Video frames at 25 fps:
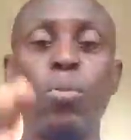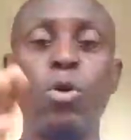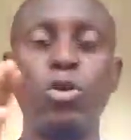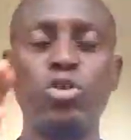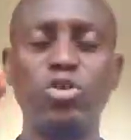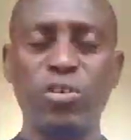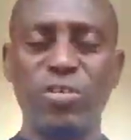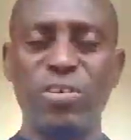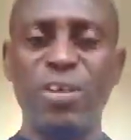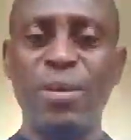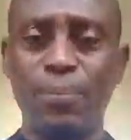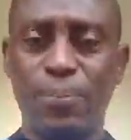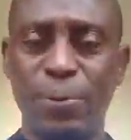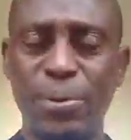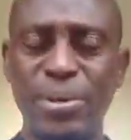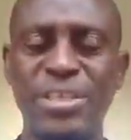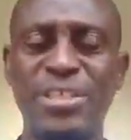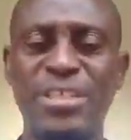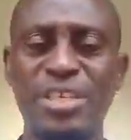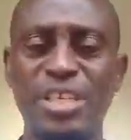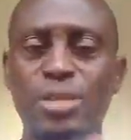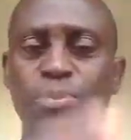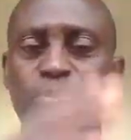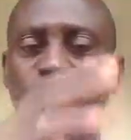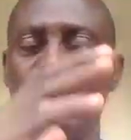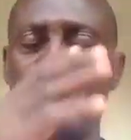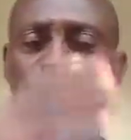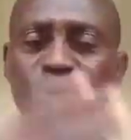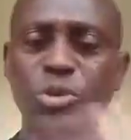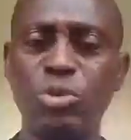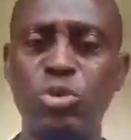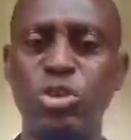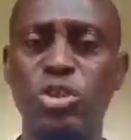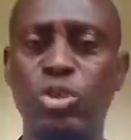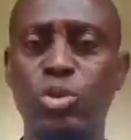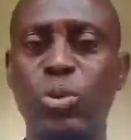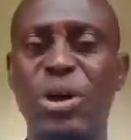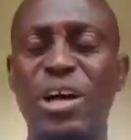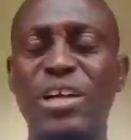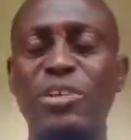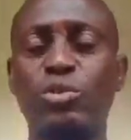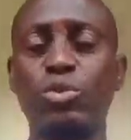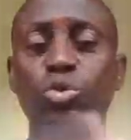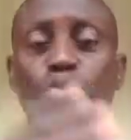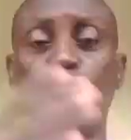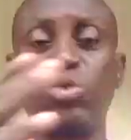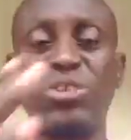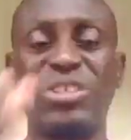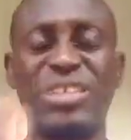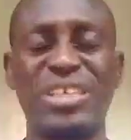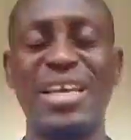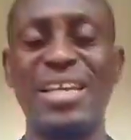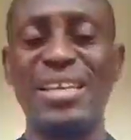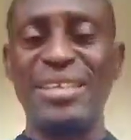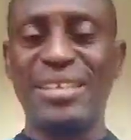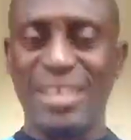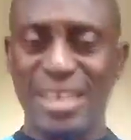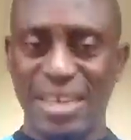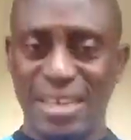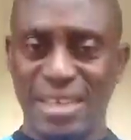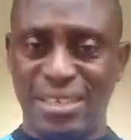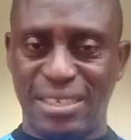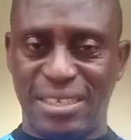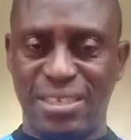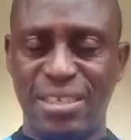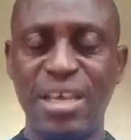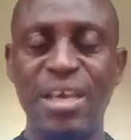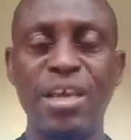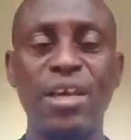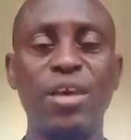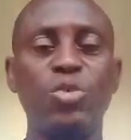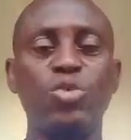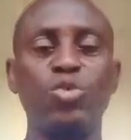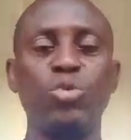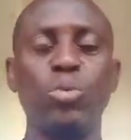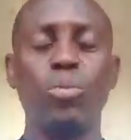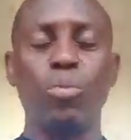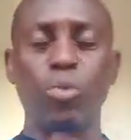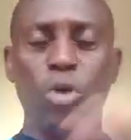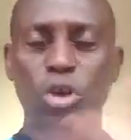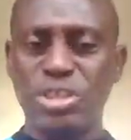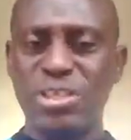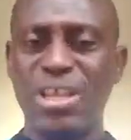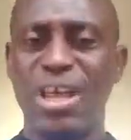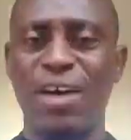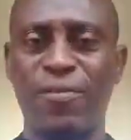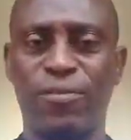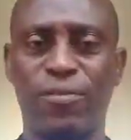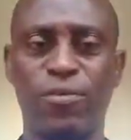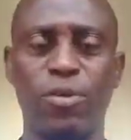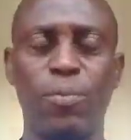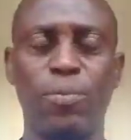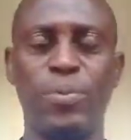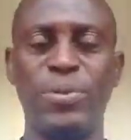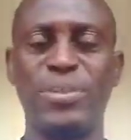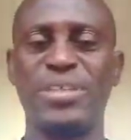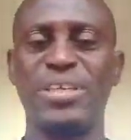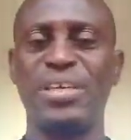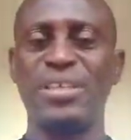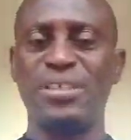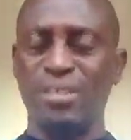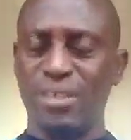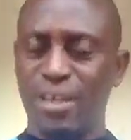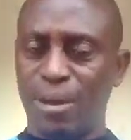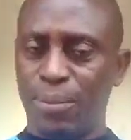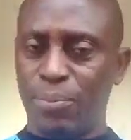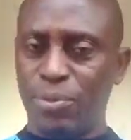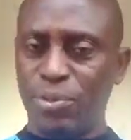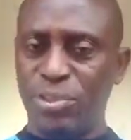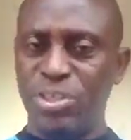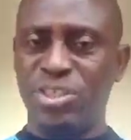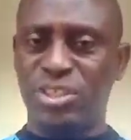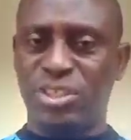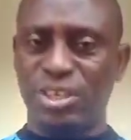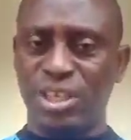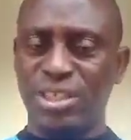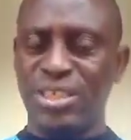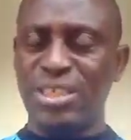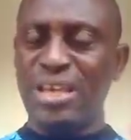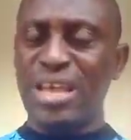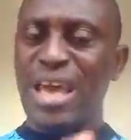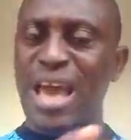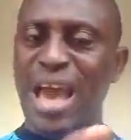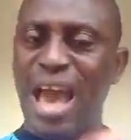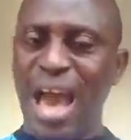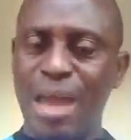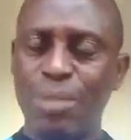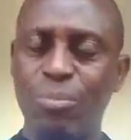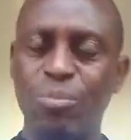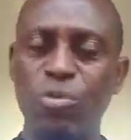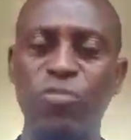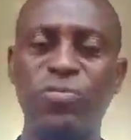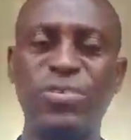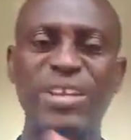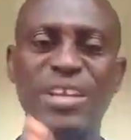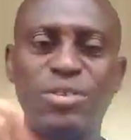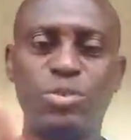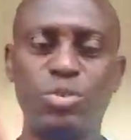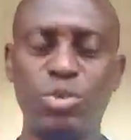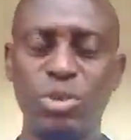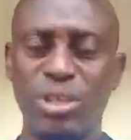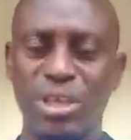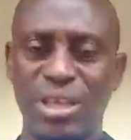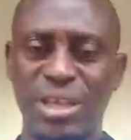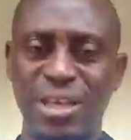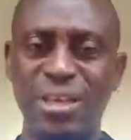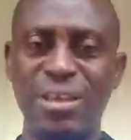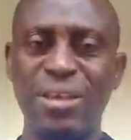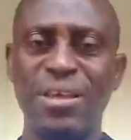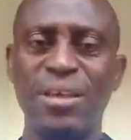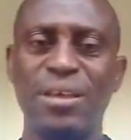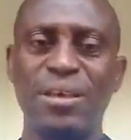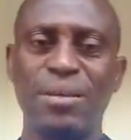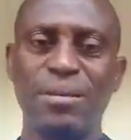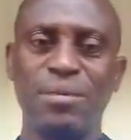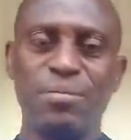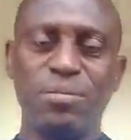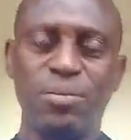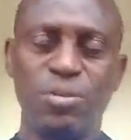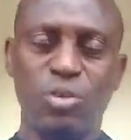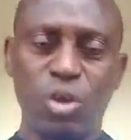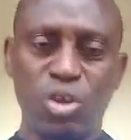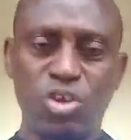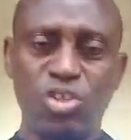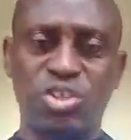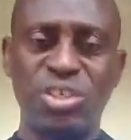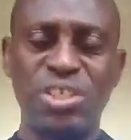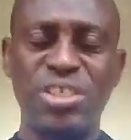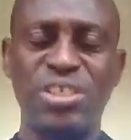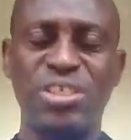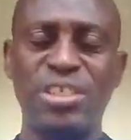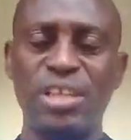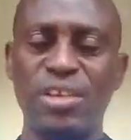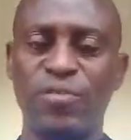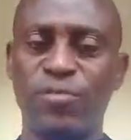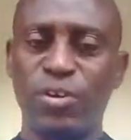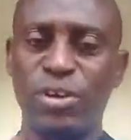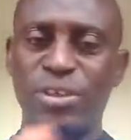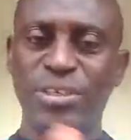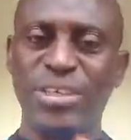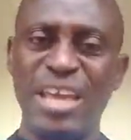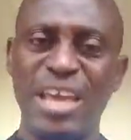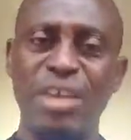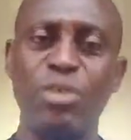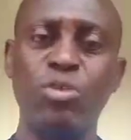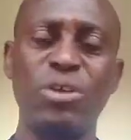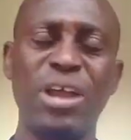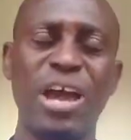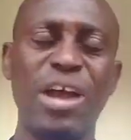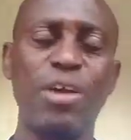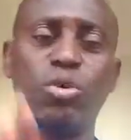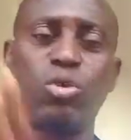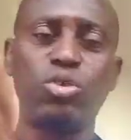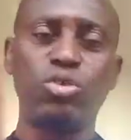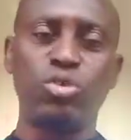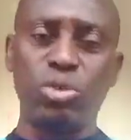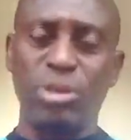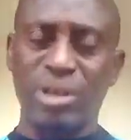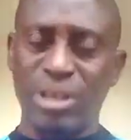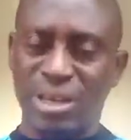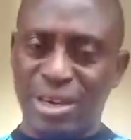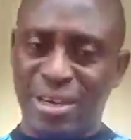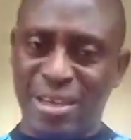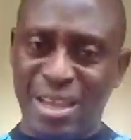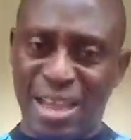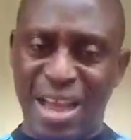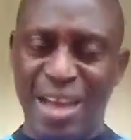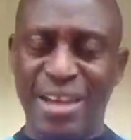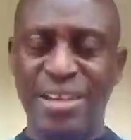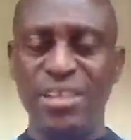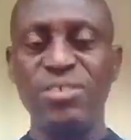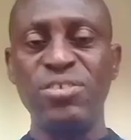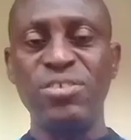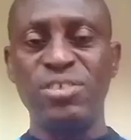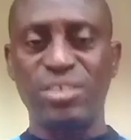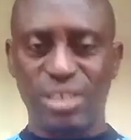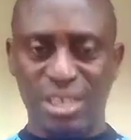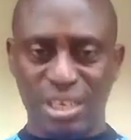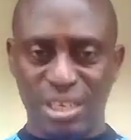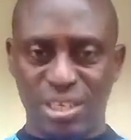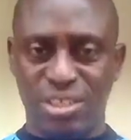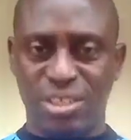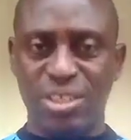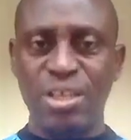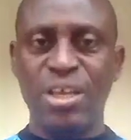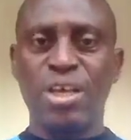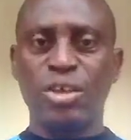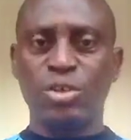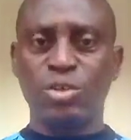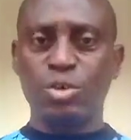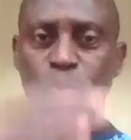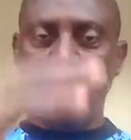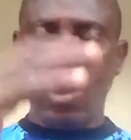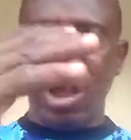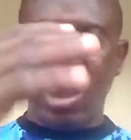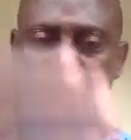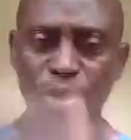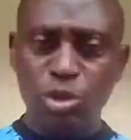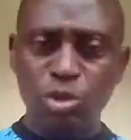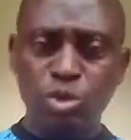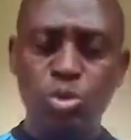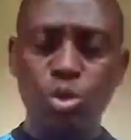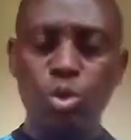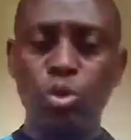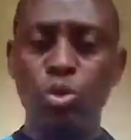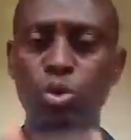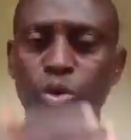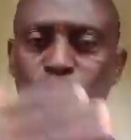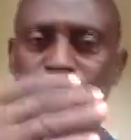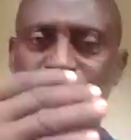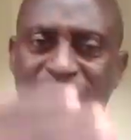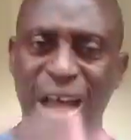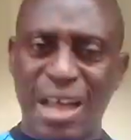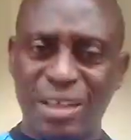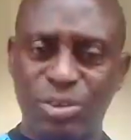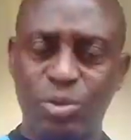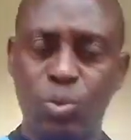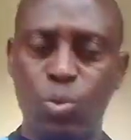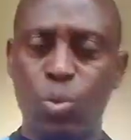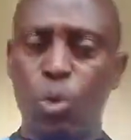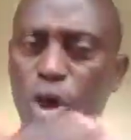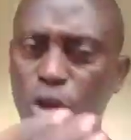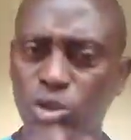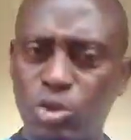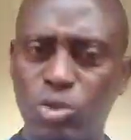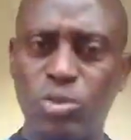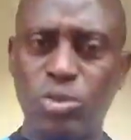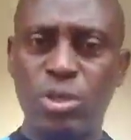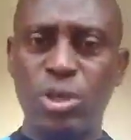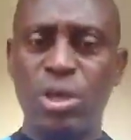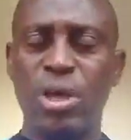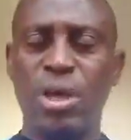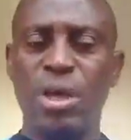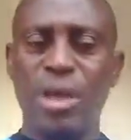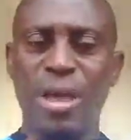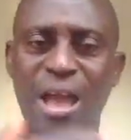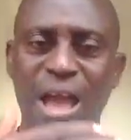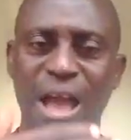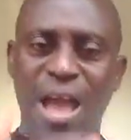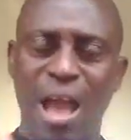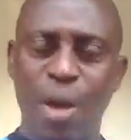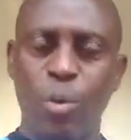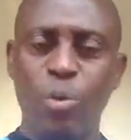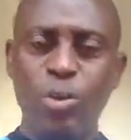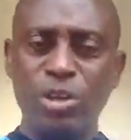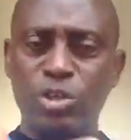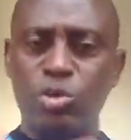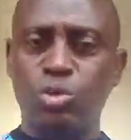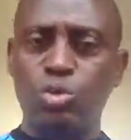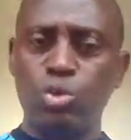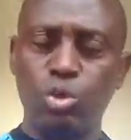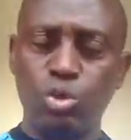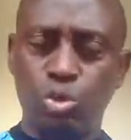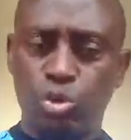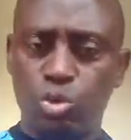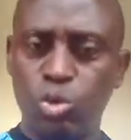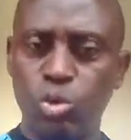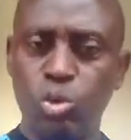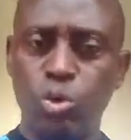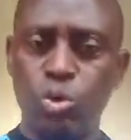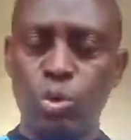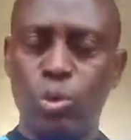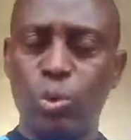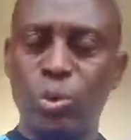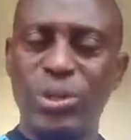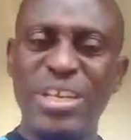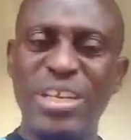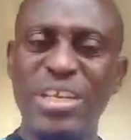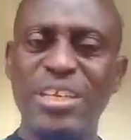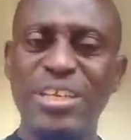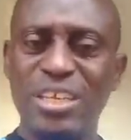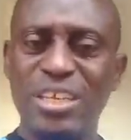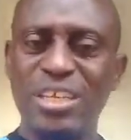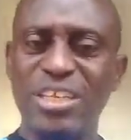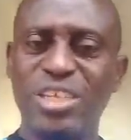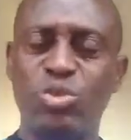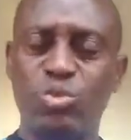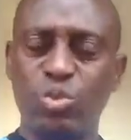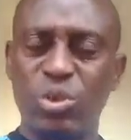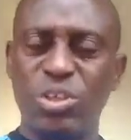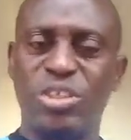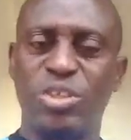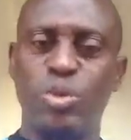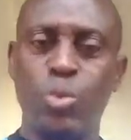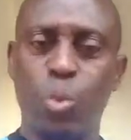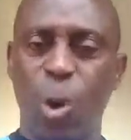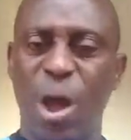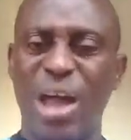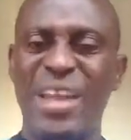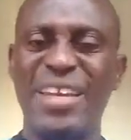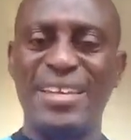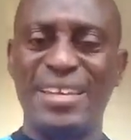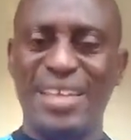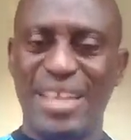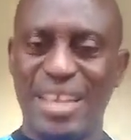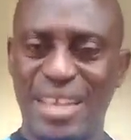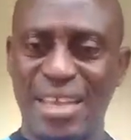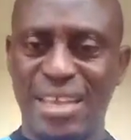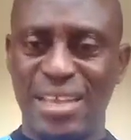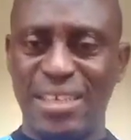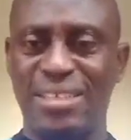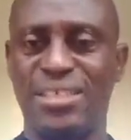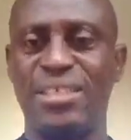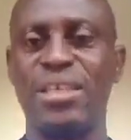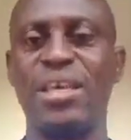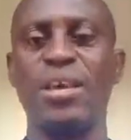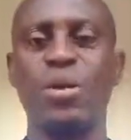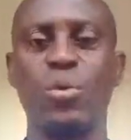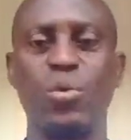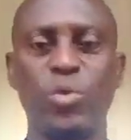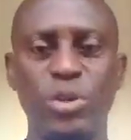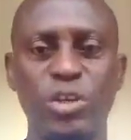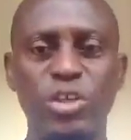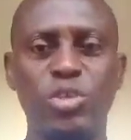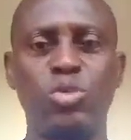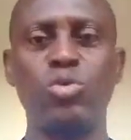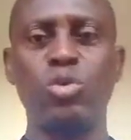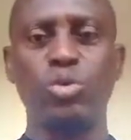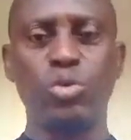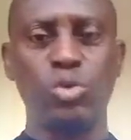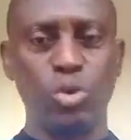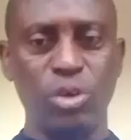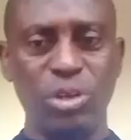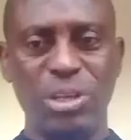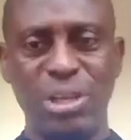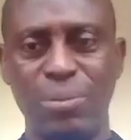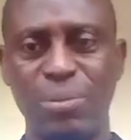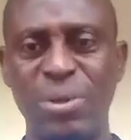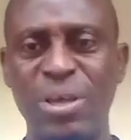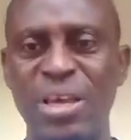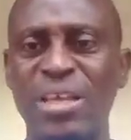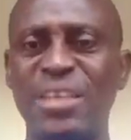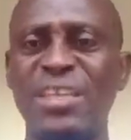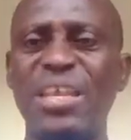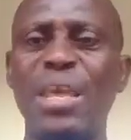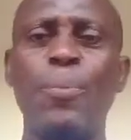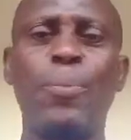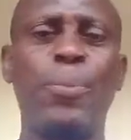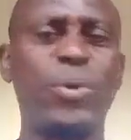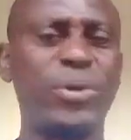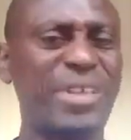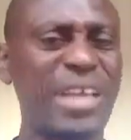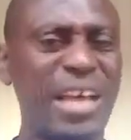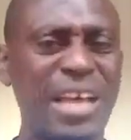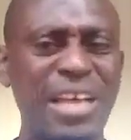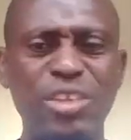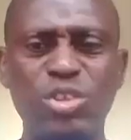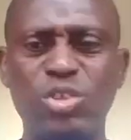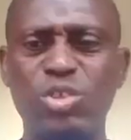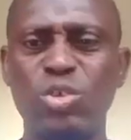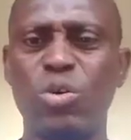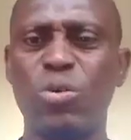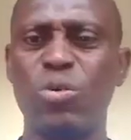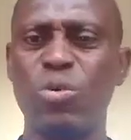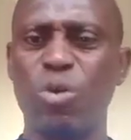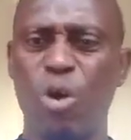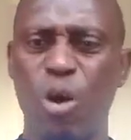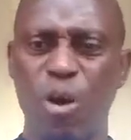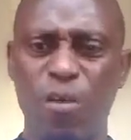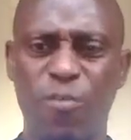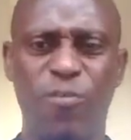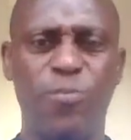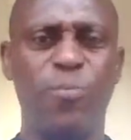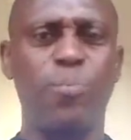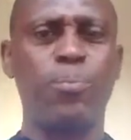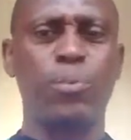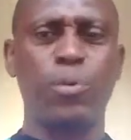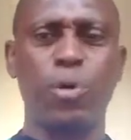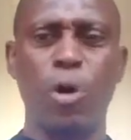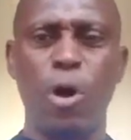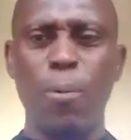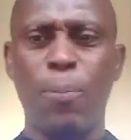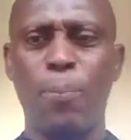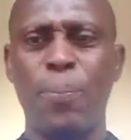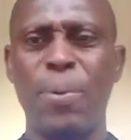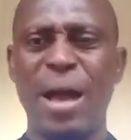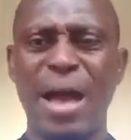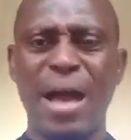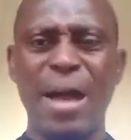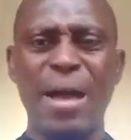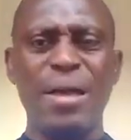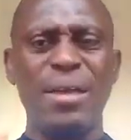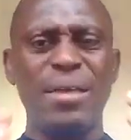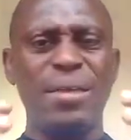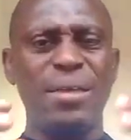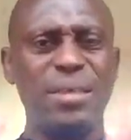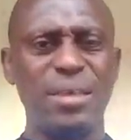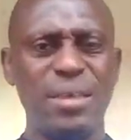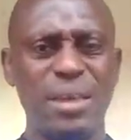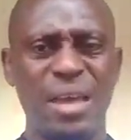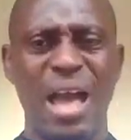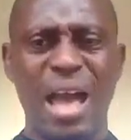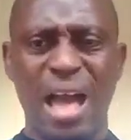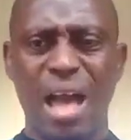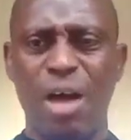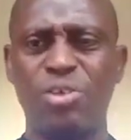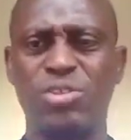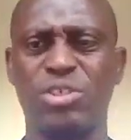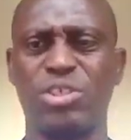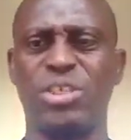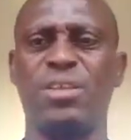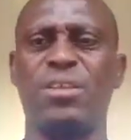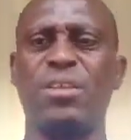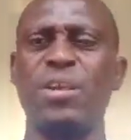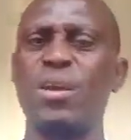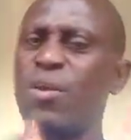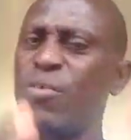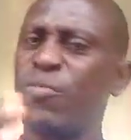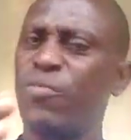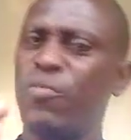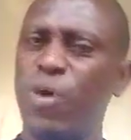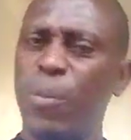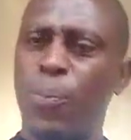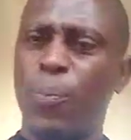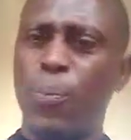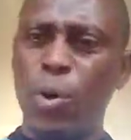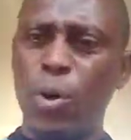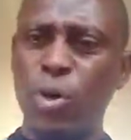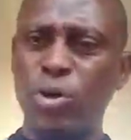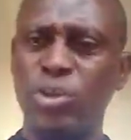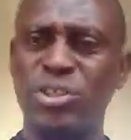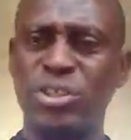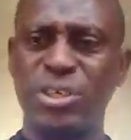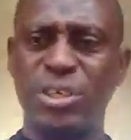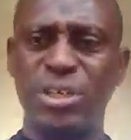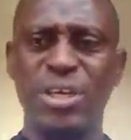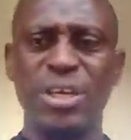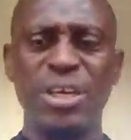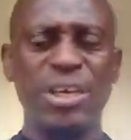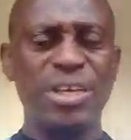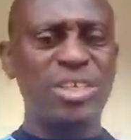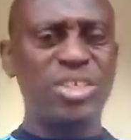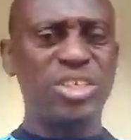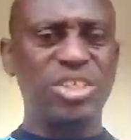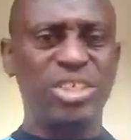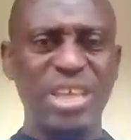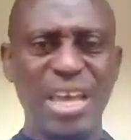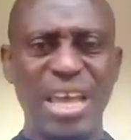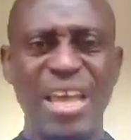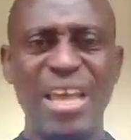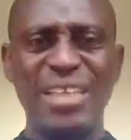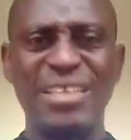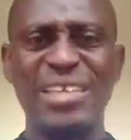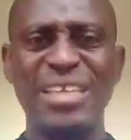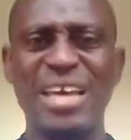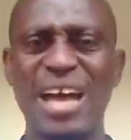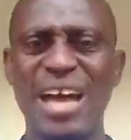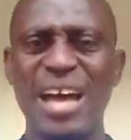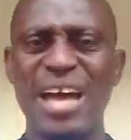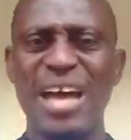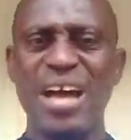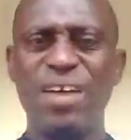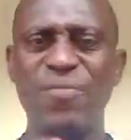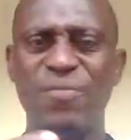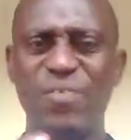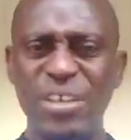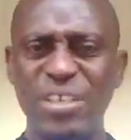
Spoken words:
most of the breeds is between 21 to 28 days. You must have completed your brooding stage and move them to the nursery stage. From there, you now go to the rearing stage. So we are going to look at what are we to do within these 21 days. We need to know them. The importance of proper housing for poultry: shelter,